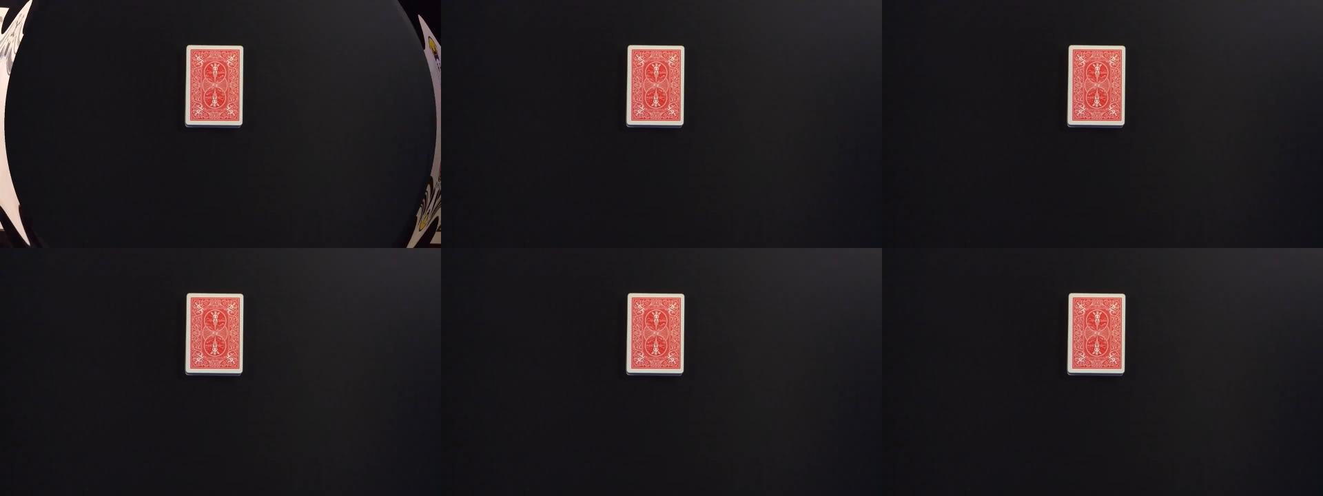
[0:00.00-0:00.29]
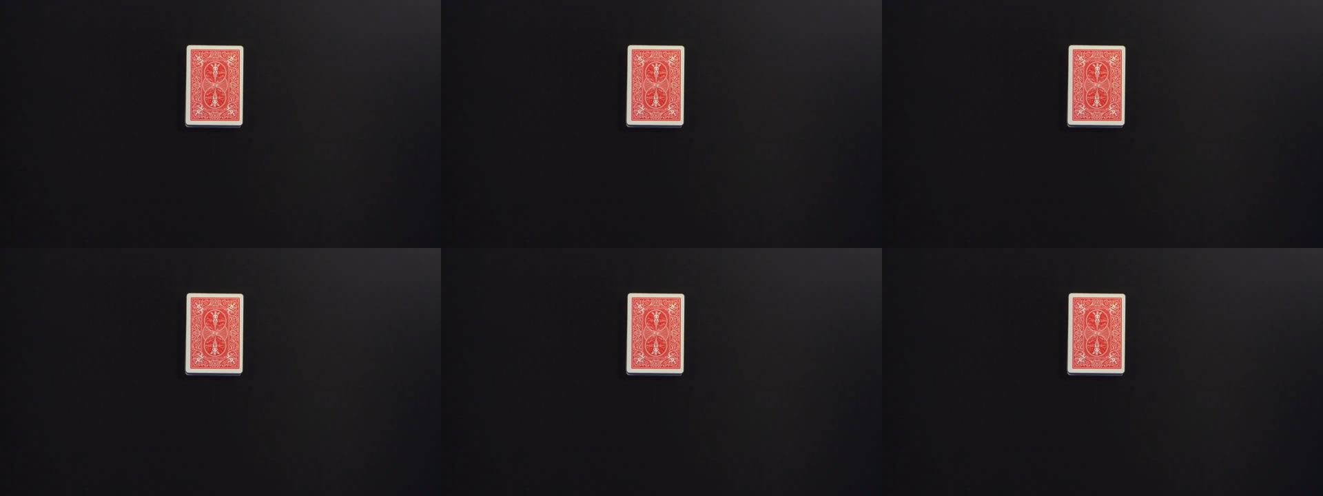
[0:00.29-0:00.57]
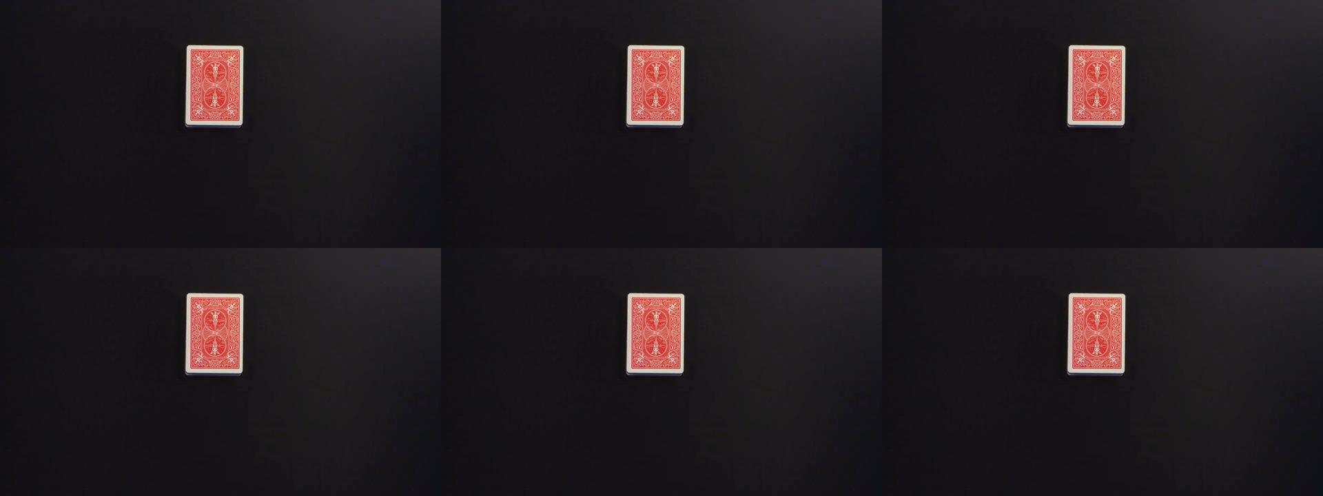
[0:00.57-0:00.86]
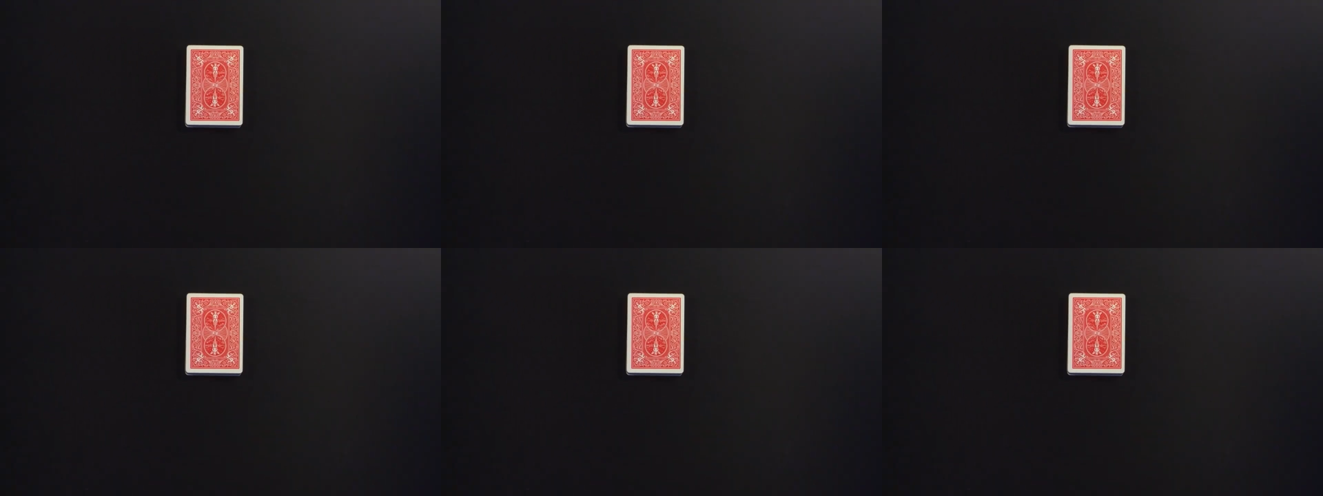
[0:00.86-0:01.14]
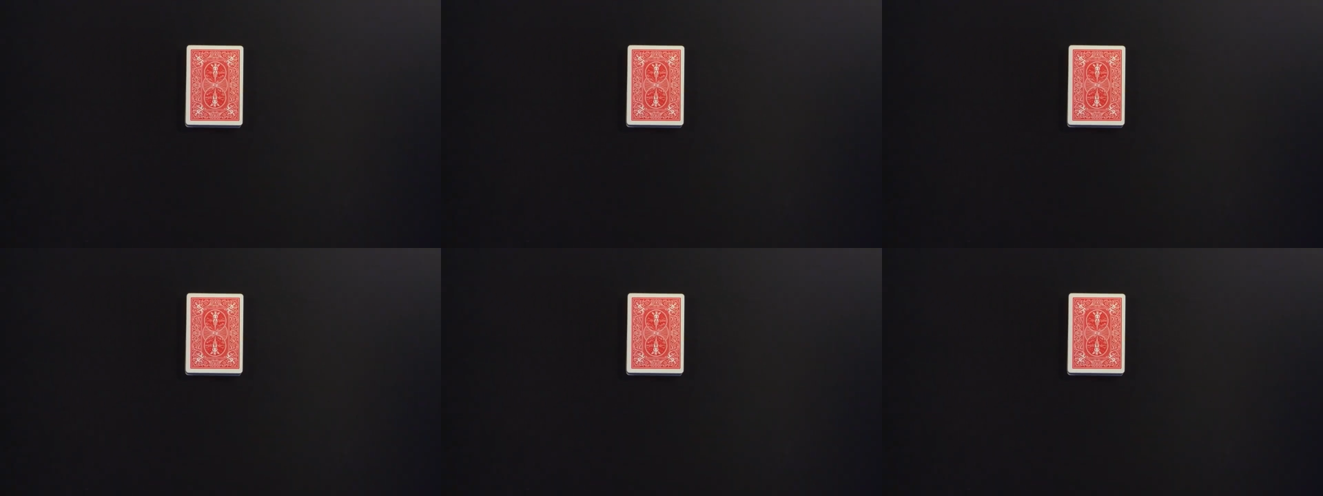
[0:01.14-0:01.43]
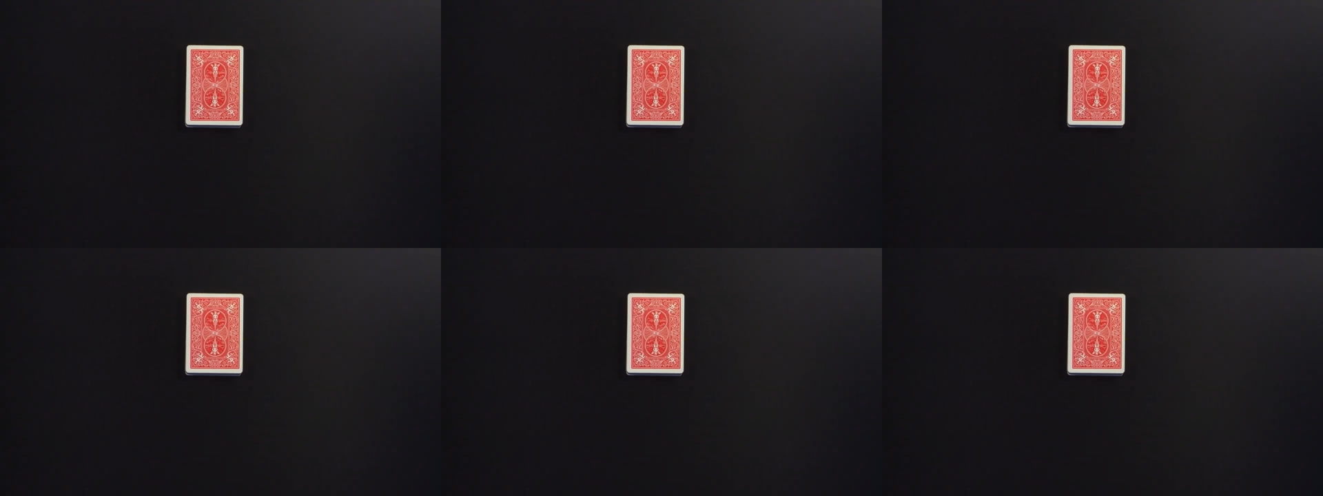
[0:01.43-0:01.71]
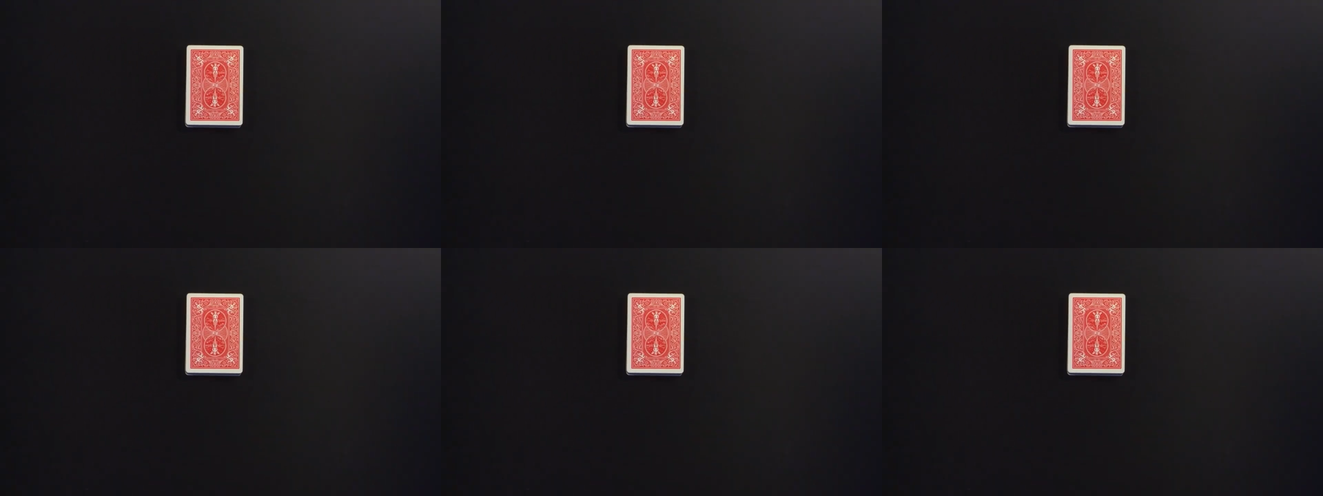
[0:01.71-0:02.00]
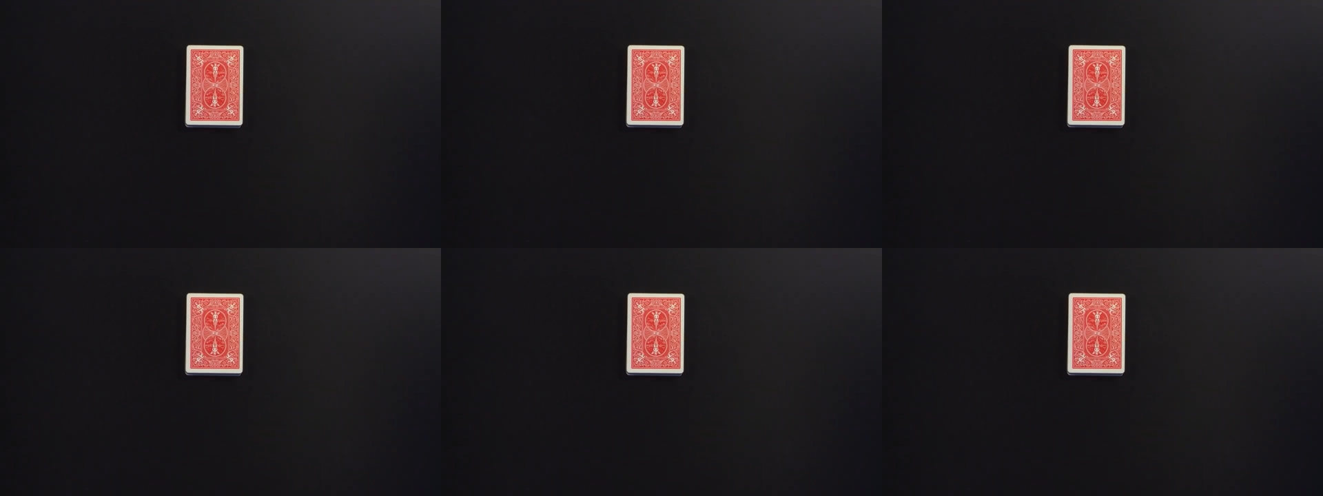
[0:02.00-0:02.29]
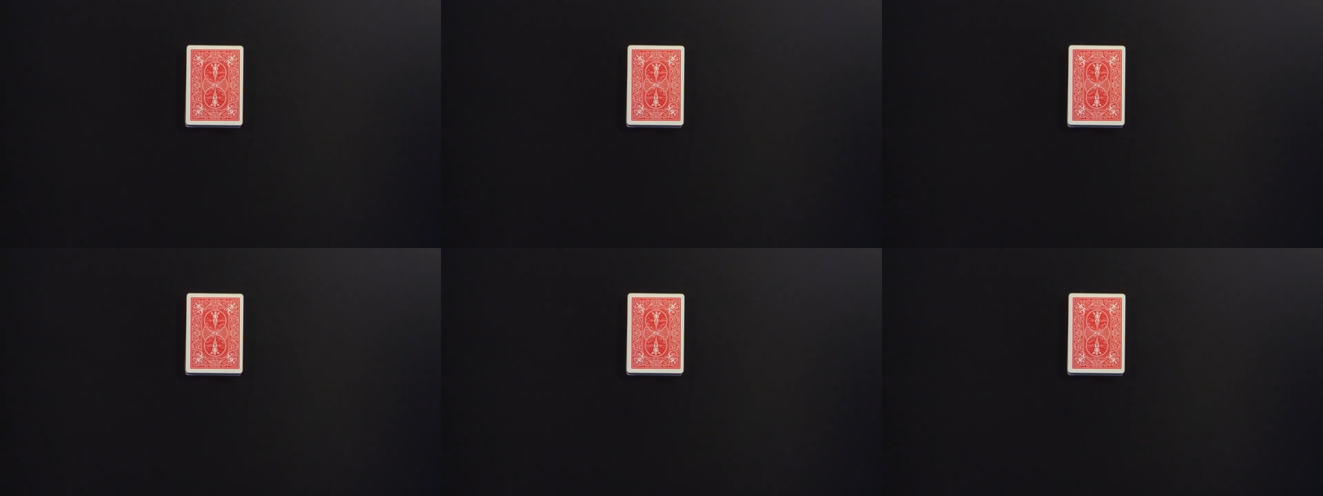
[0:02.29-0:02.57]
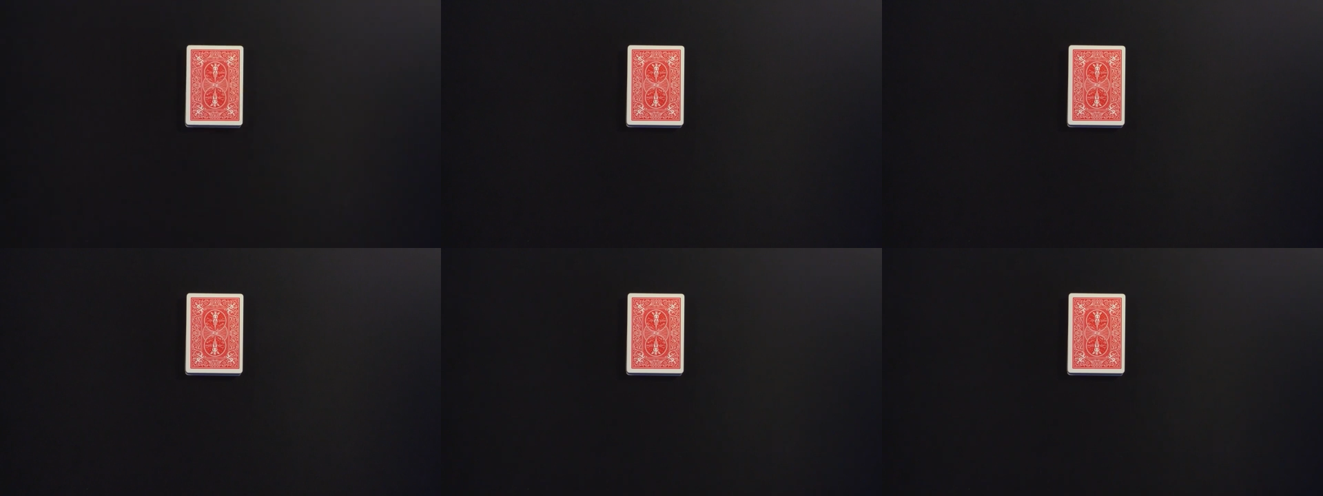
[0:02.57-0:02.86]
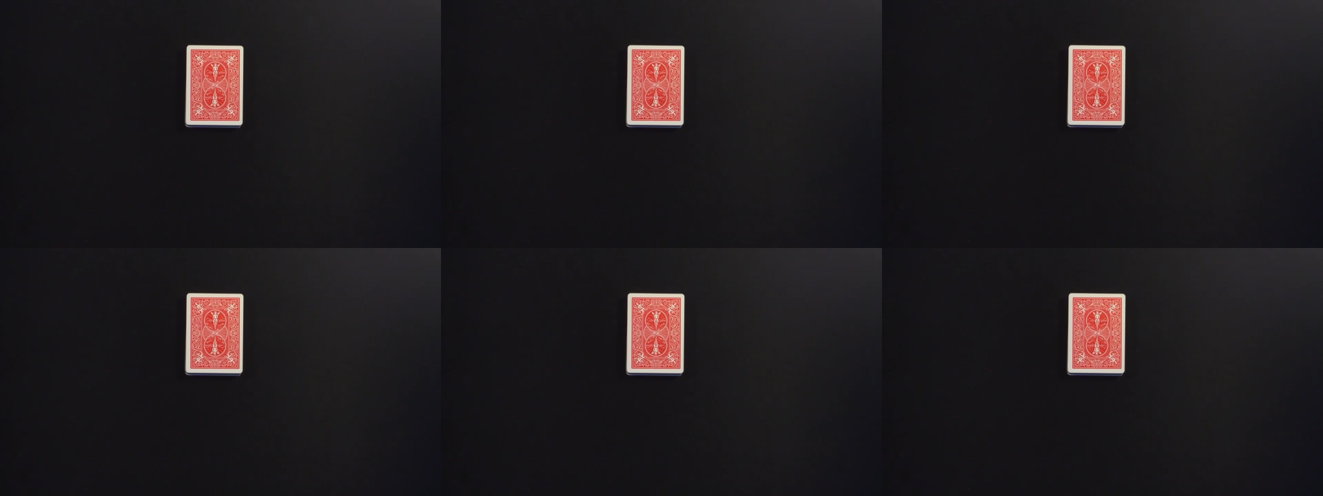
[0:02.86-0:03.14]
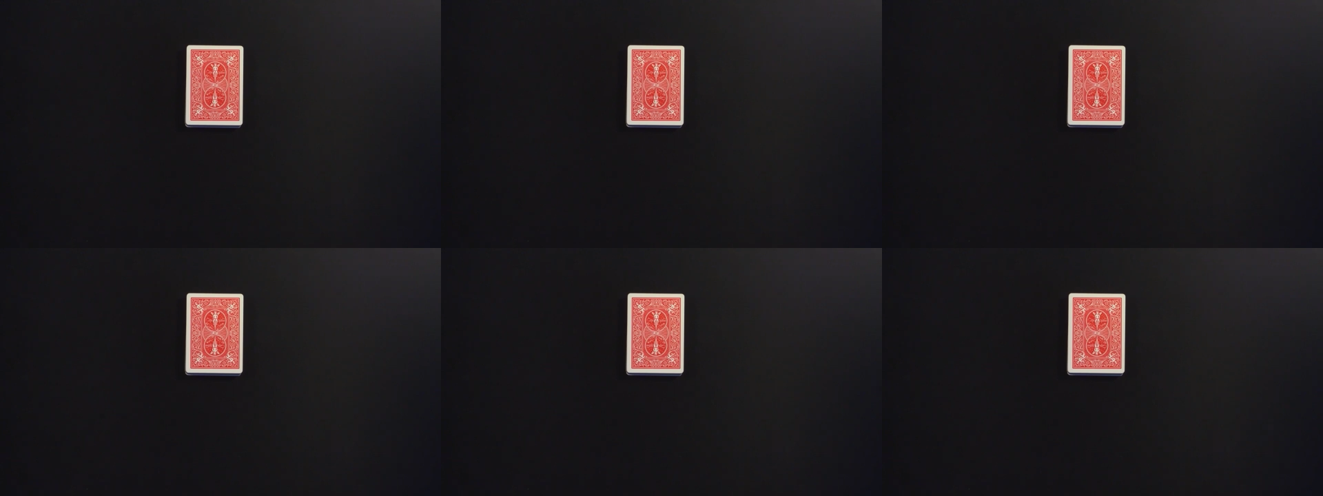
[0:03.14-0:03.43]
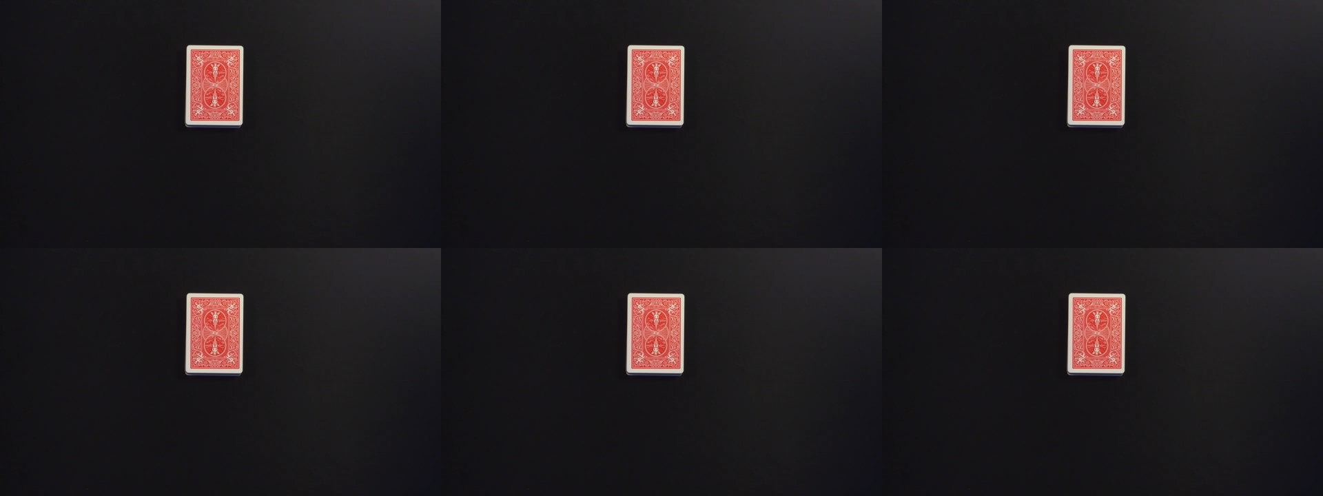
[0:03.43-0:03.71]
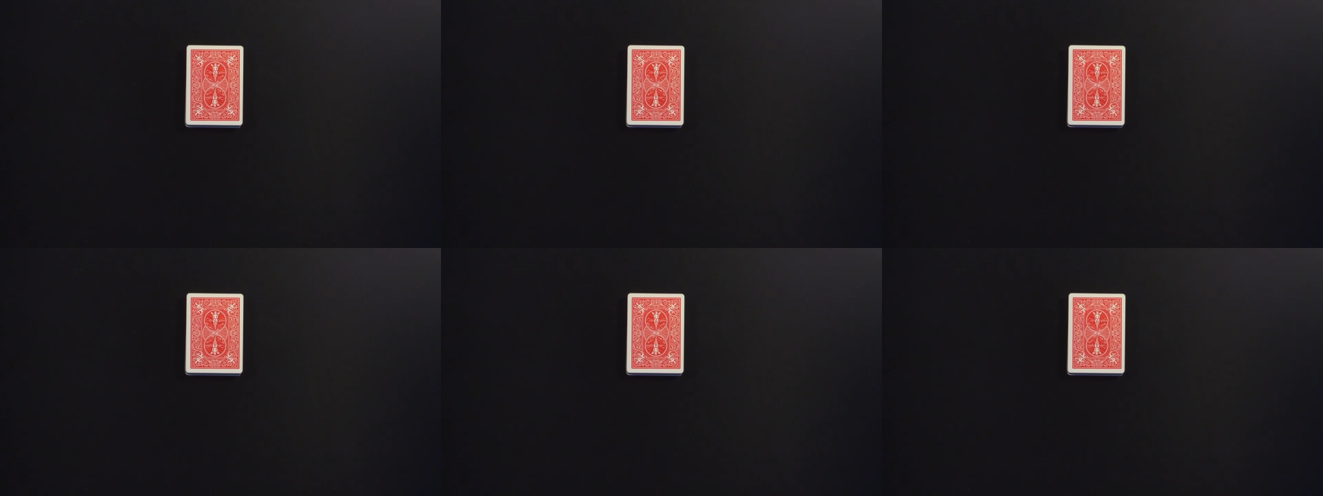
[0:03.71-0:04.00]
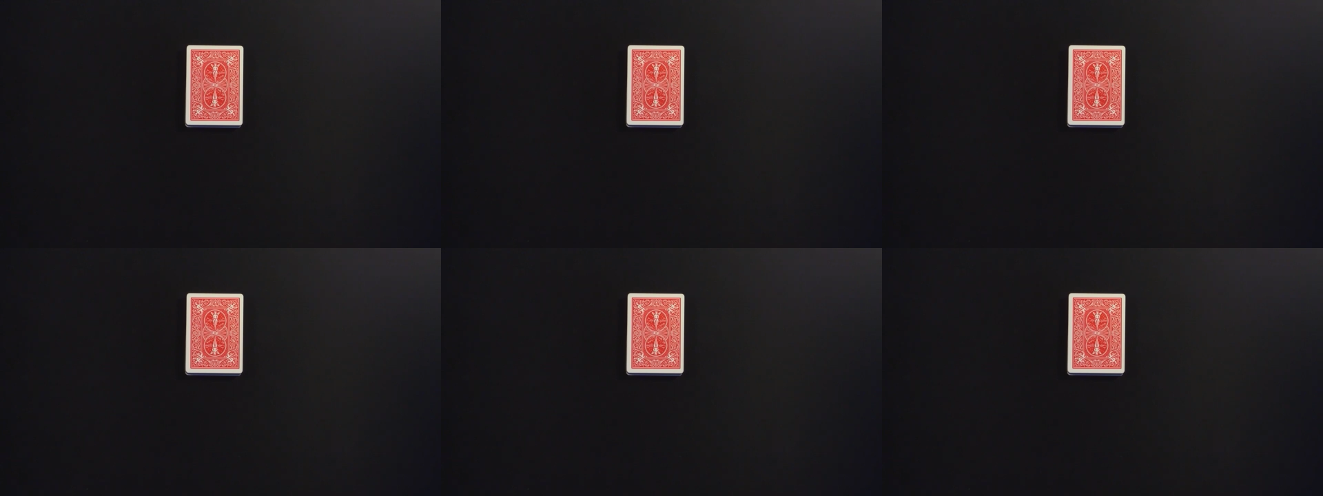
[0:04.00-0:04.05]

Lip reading: [unreadable: no face in view]